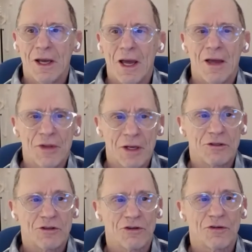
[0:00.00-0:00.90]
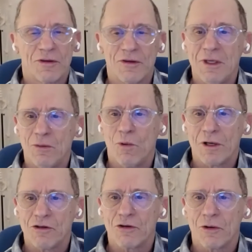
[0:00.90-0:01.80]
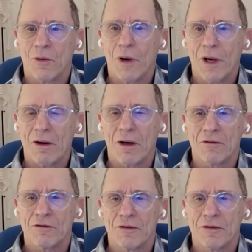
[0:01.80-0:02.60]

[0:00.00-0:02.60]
And then just see what you're aware of.